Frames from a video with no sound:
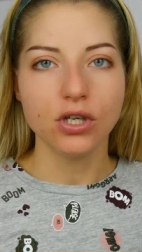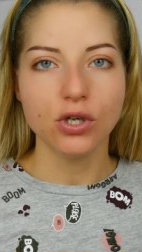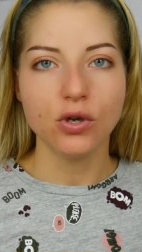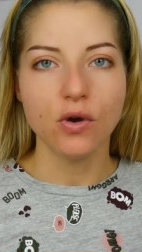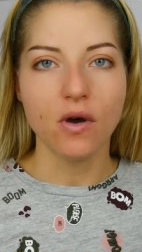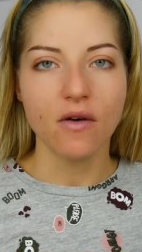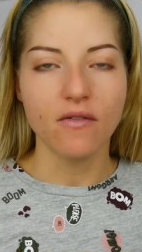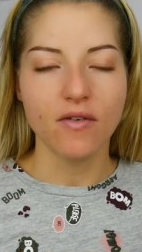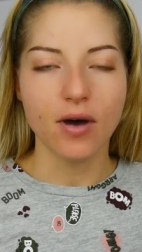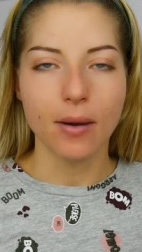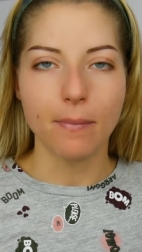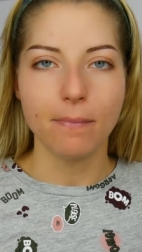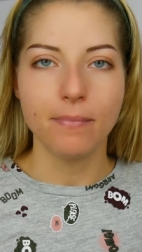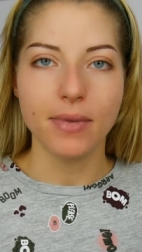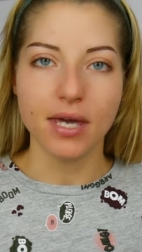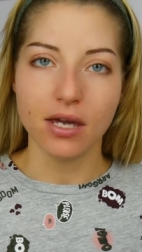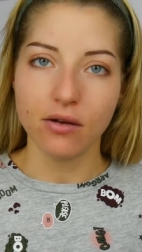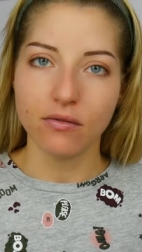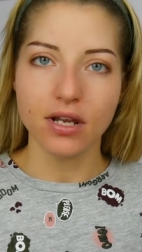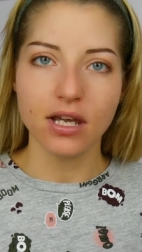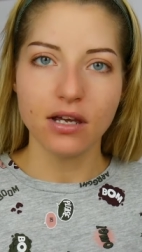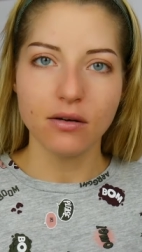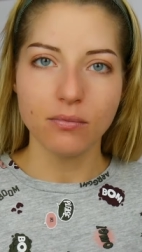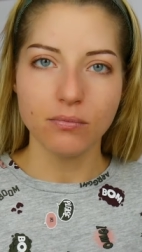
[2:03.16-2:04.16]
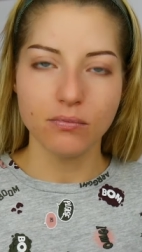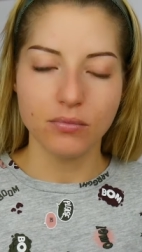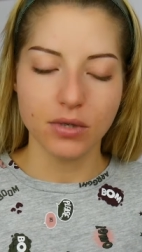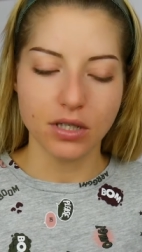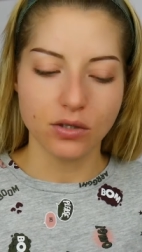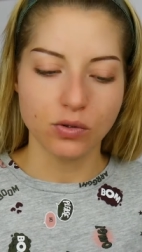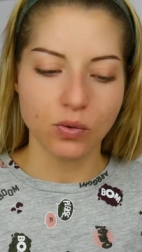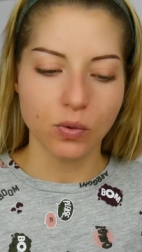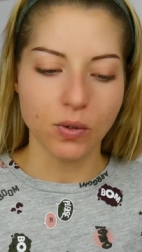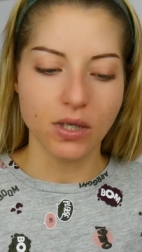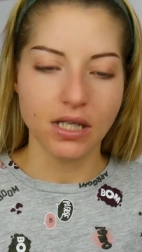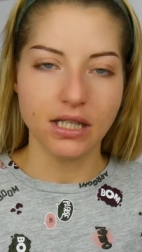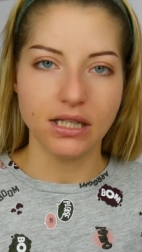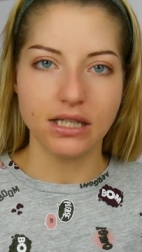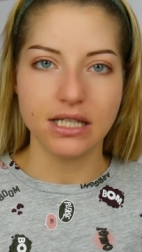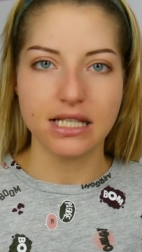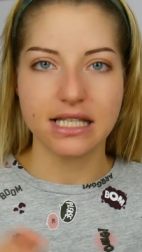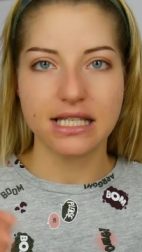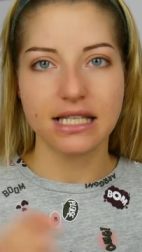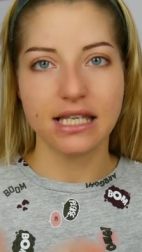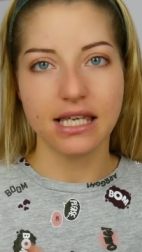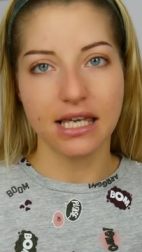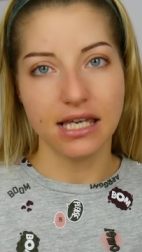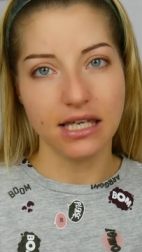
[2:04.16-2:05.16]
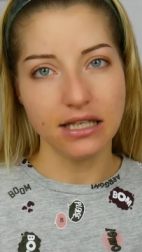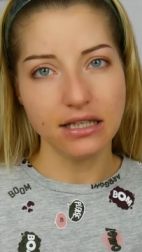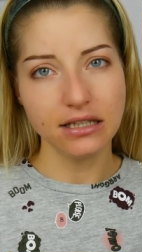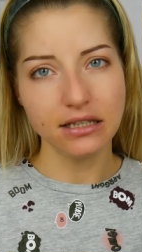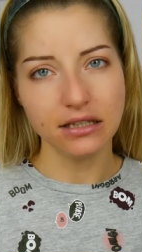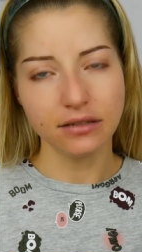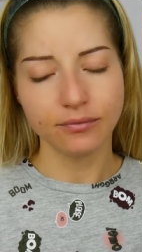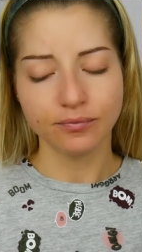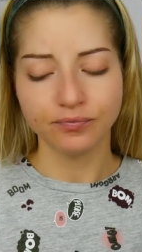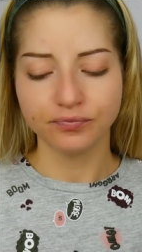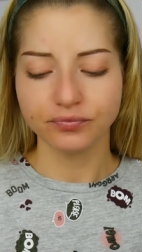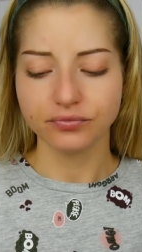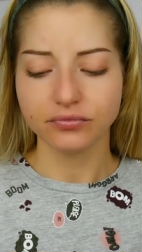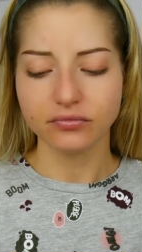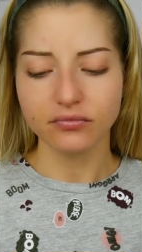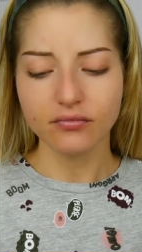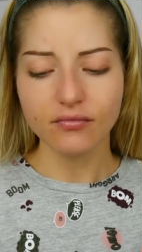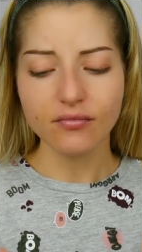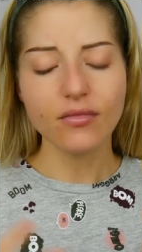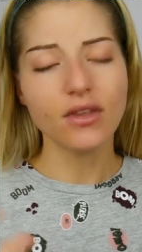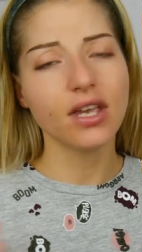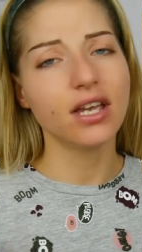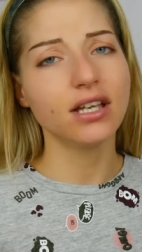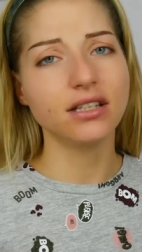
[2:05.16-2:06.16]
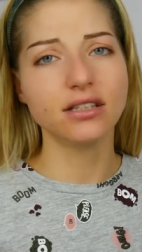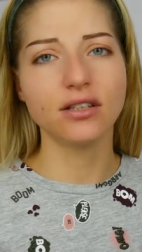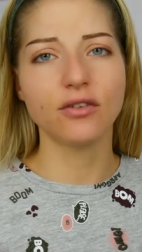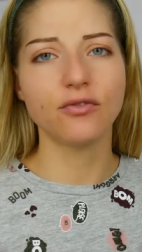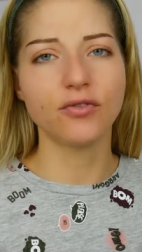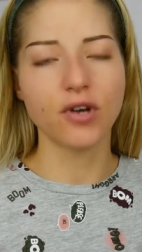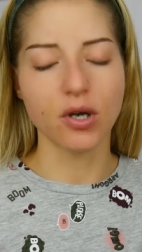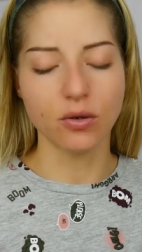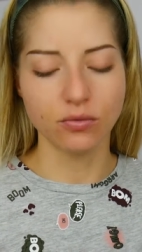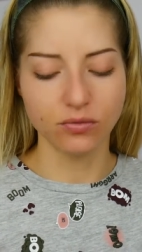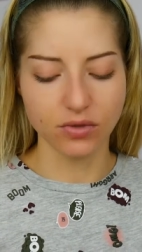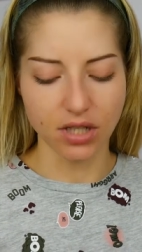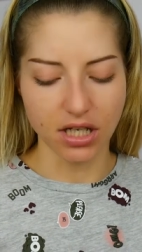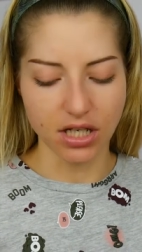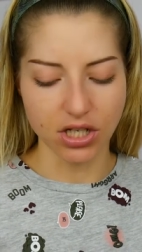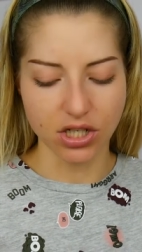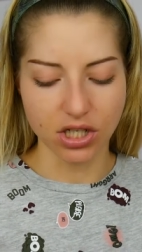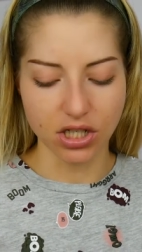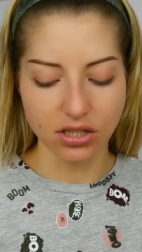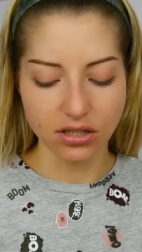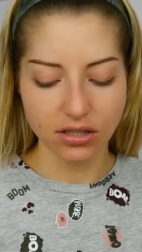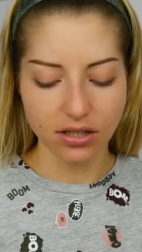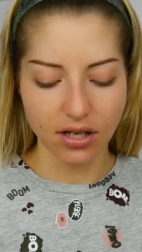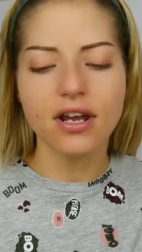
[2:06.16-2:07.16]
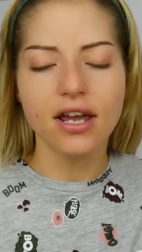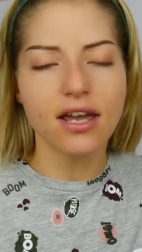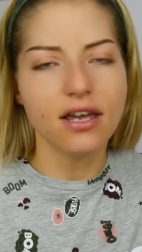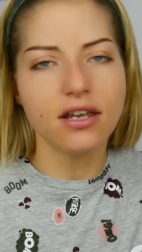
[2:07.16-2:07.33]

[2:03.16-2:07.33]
you have a barrier between the skin and the foundation.